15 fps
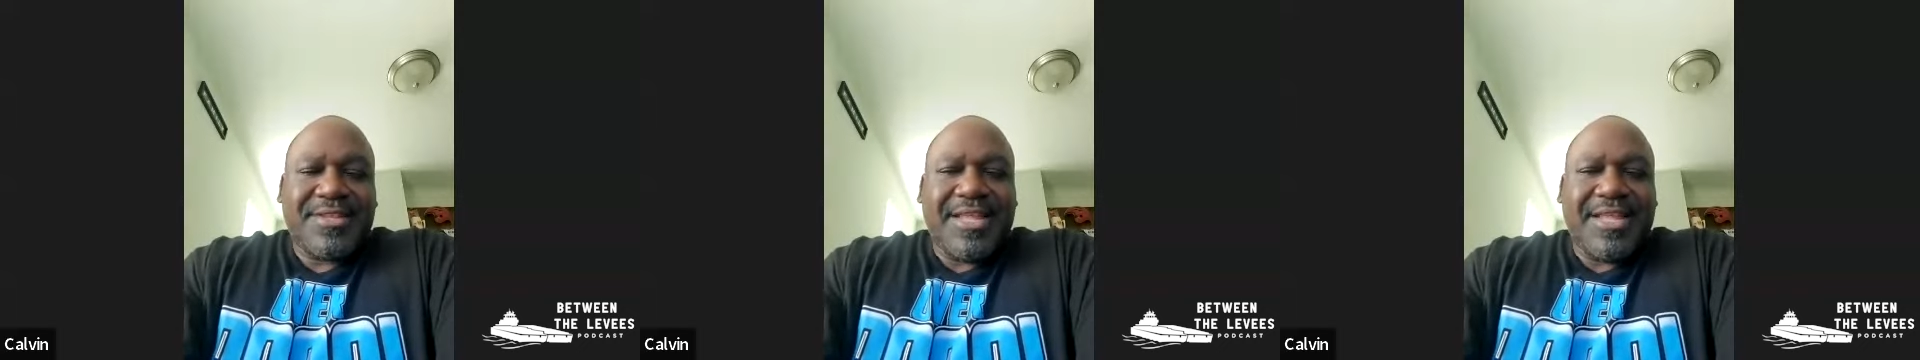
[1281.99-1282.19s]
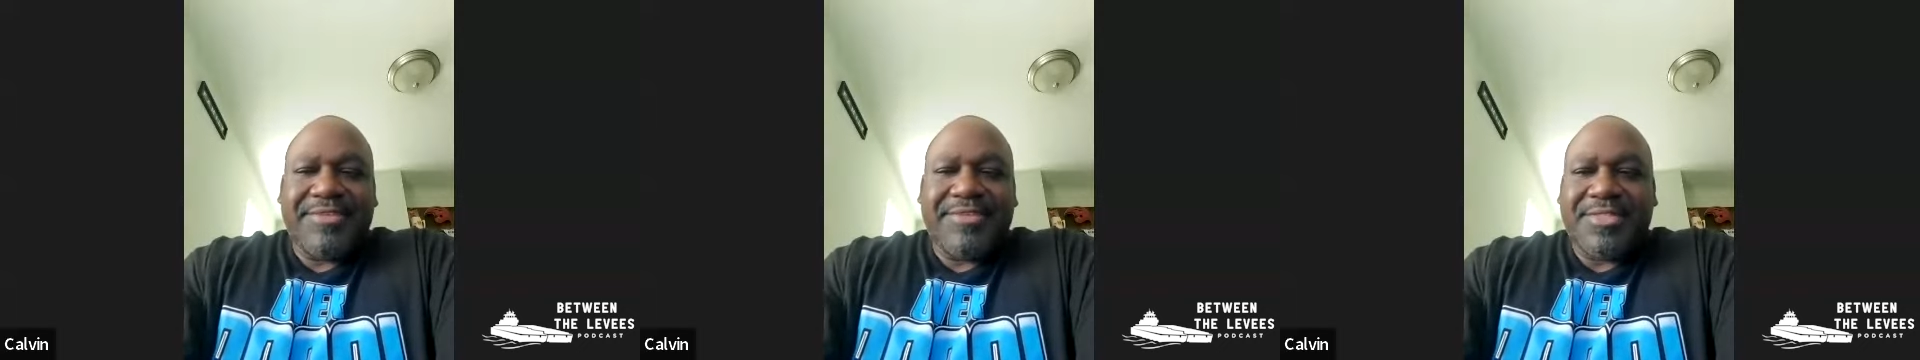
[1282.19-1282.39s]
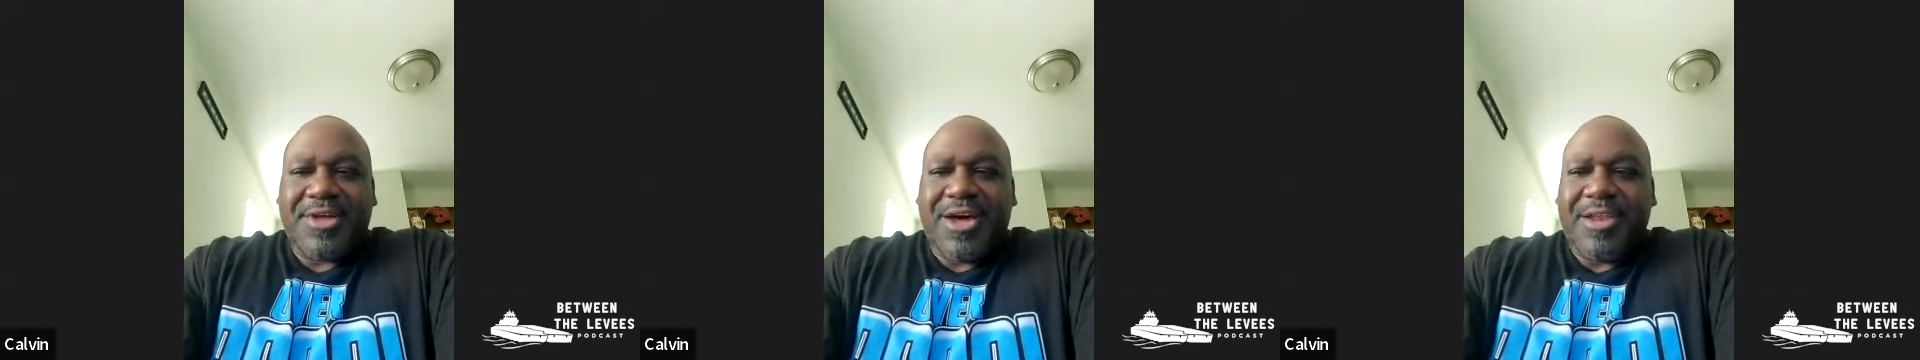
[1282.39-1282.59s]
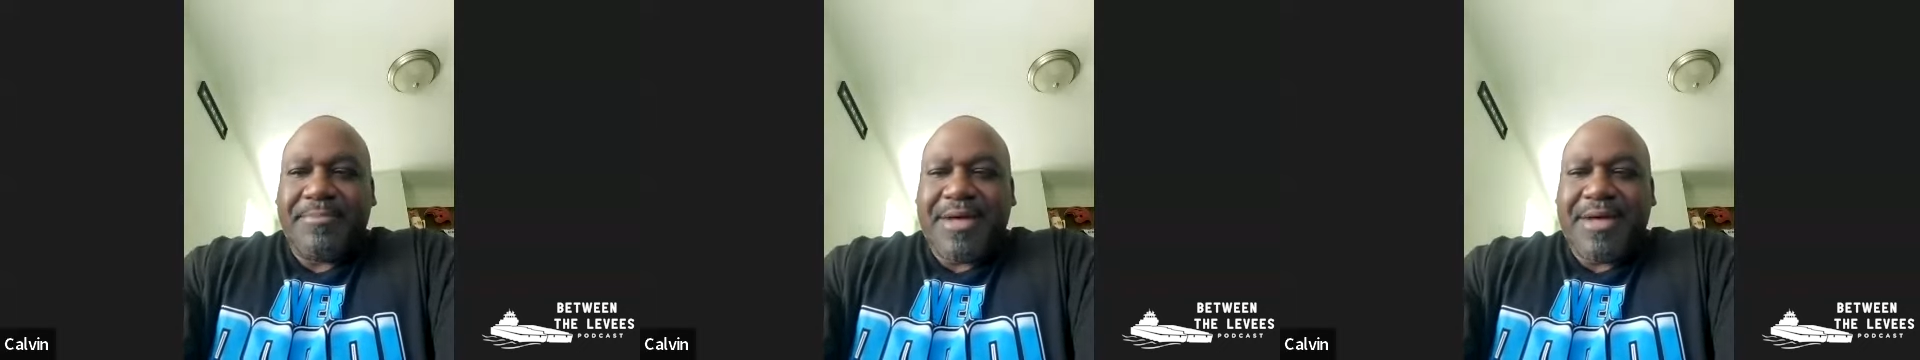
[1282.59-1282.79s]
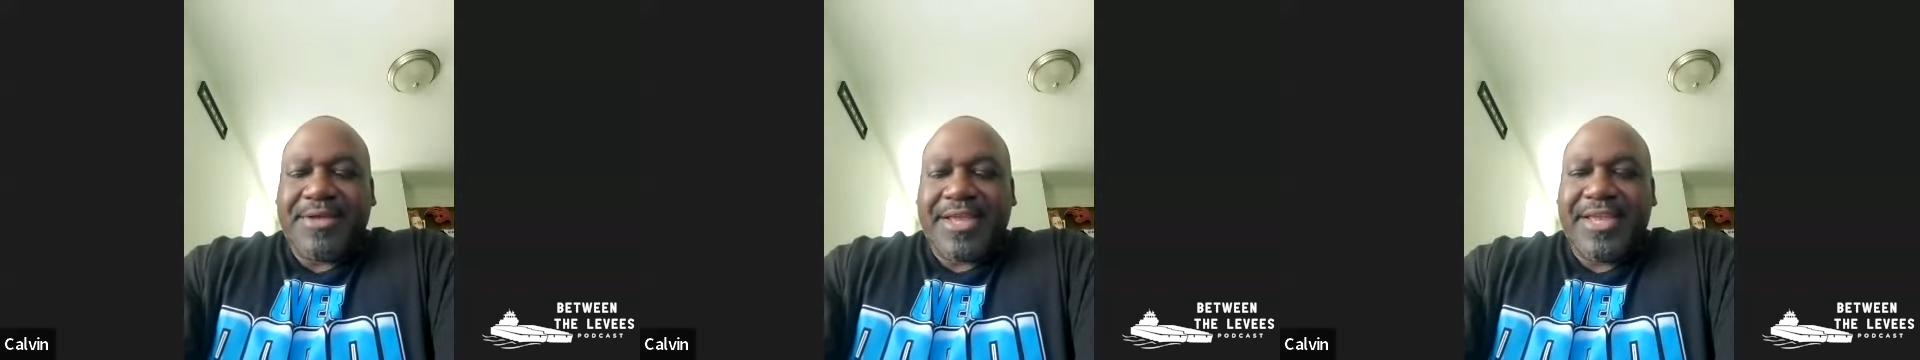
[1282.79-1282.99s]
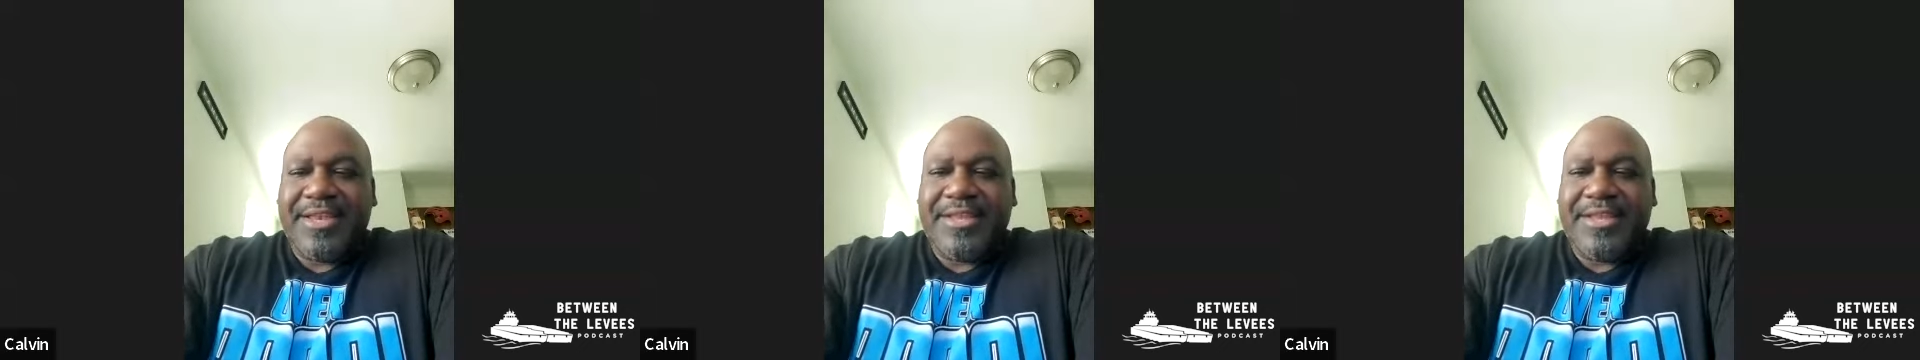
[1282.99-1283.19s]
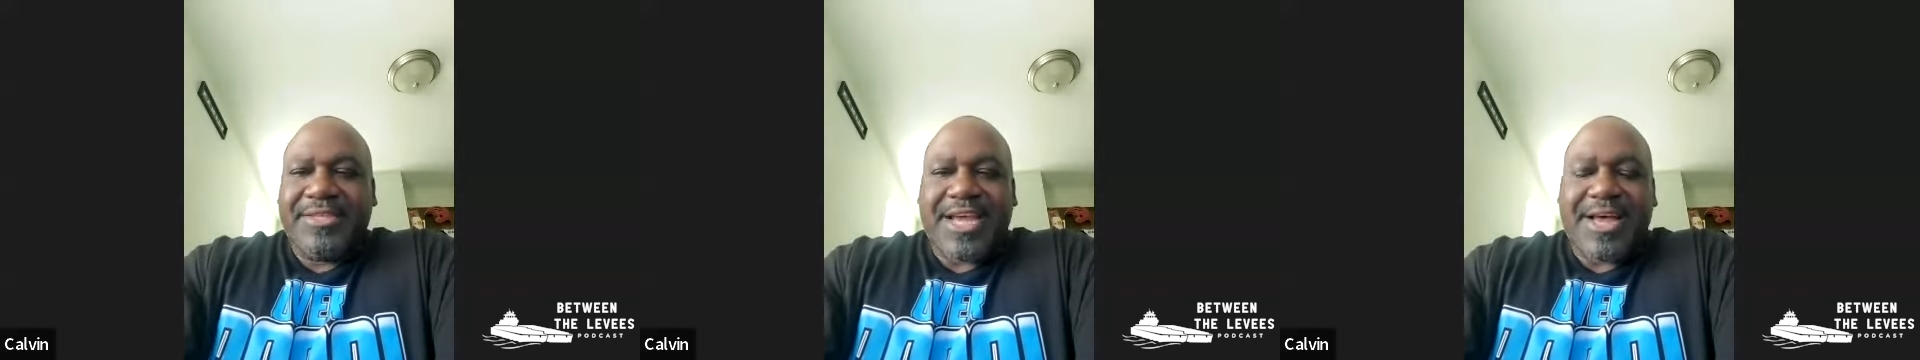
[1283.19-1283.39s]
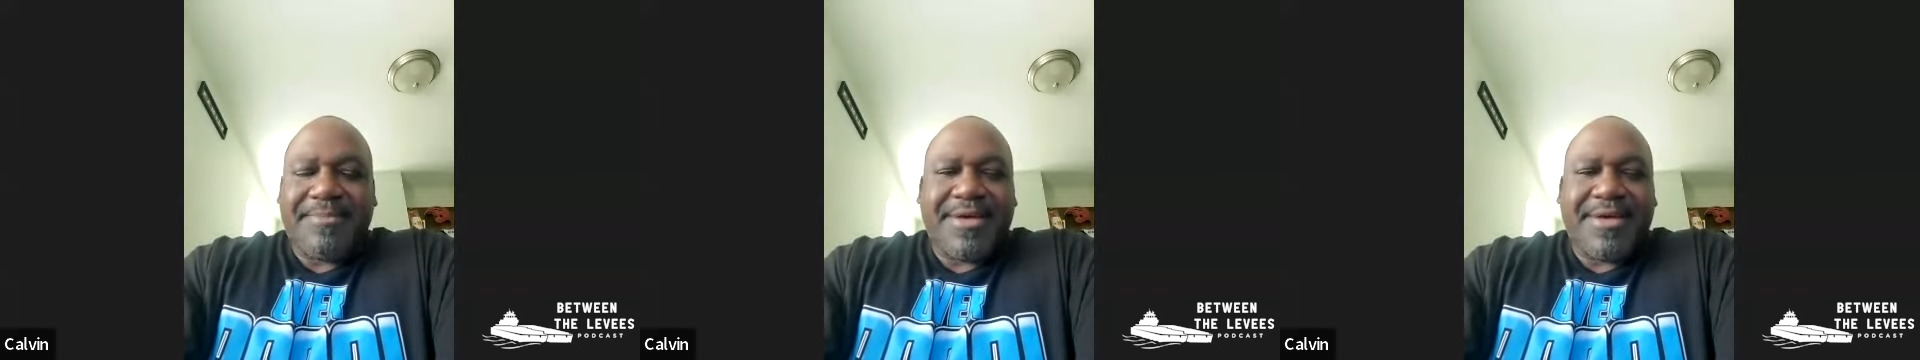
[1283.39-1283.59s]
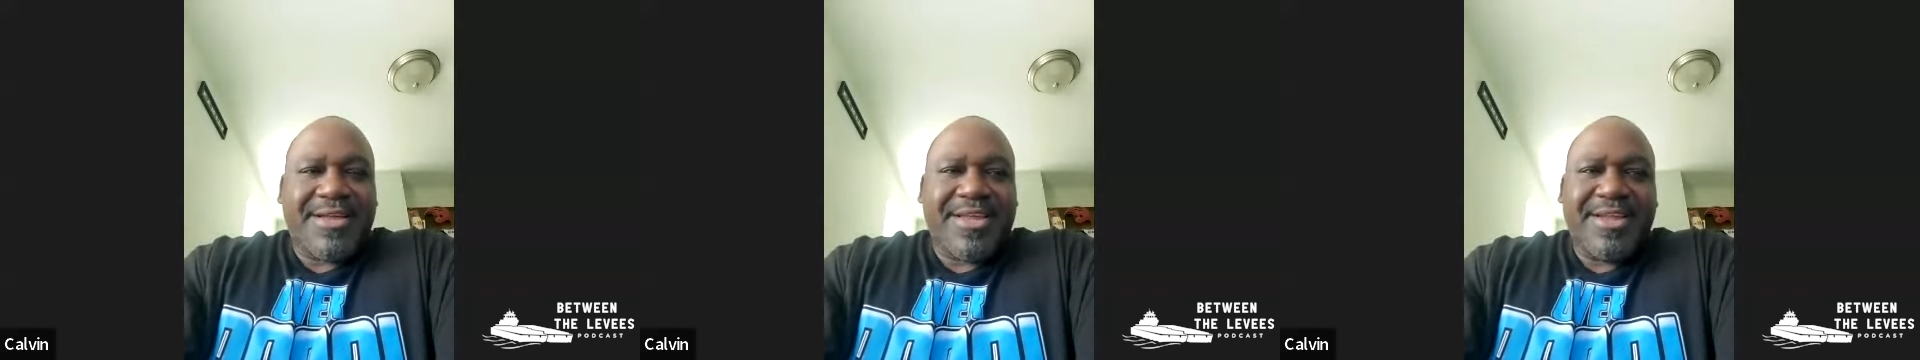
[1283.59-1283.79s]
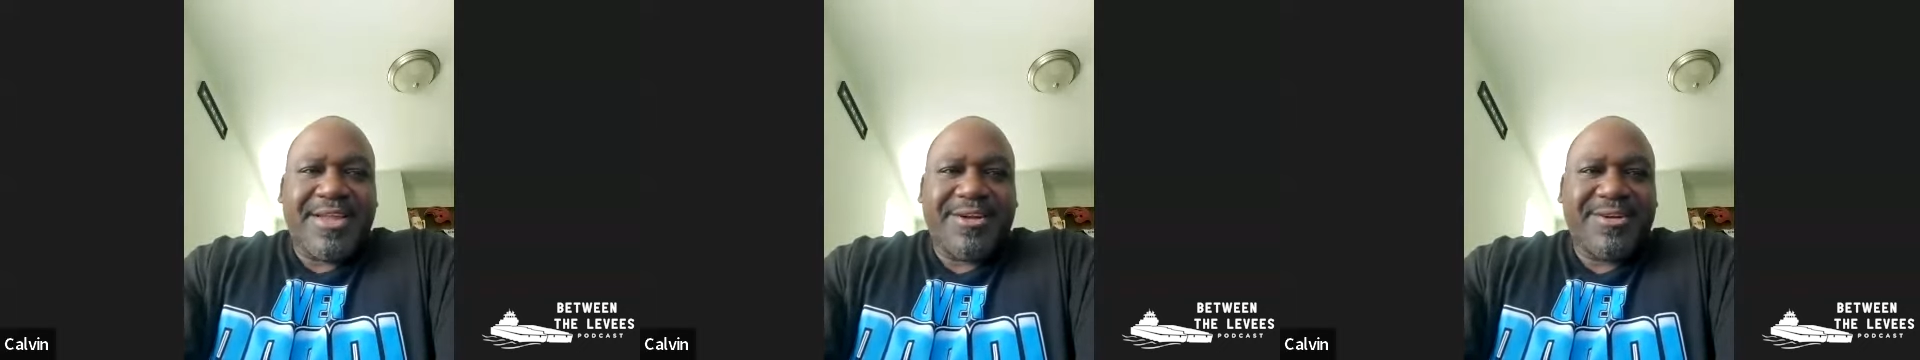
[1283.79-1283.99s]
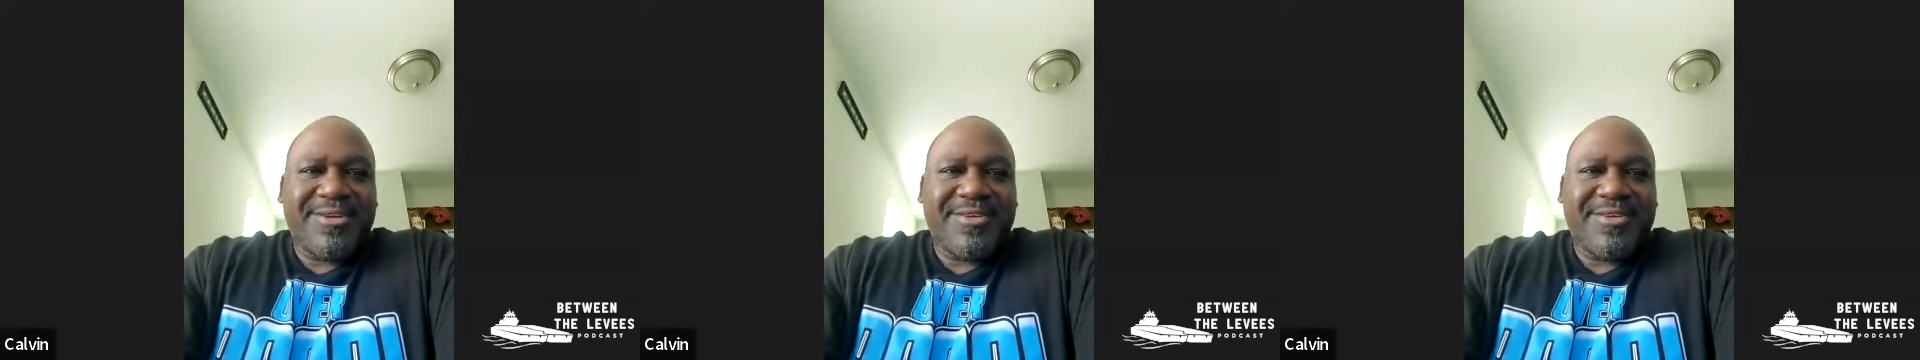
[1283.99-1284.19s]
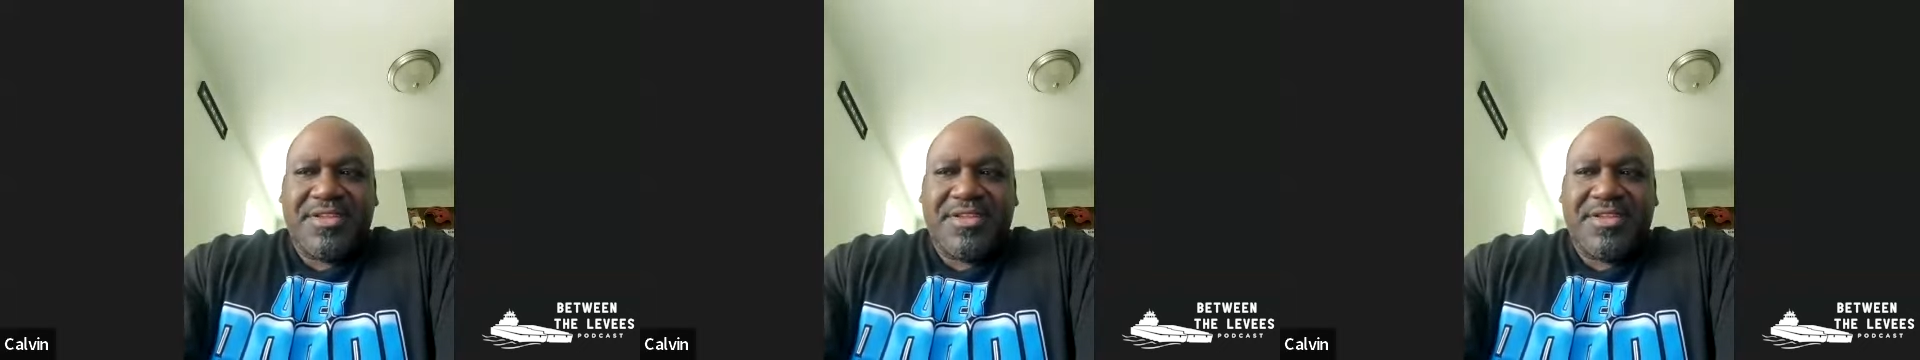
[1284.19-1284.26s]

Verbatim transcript: even thought about getting a job out here,